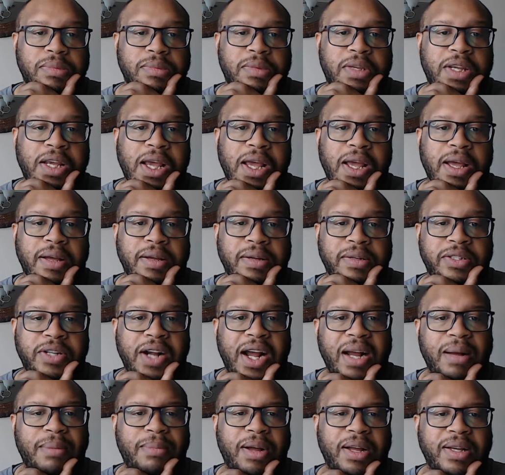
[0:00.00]
yeah,
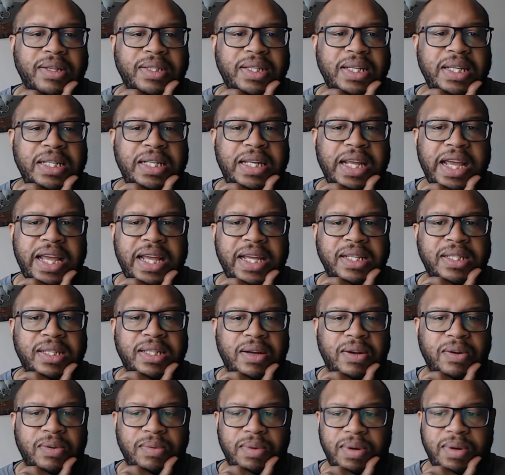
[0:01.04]
Dragon Ball Z Dead
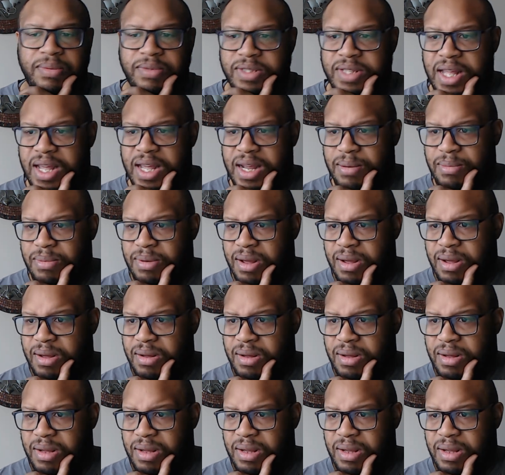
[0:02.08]
Zone. What was that about?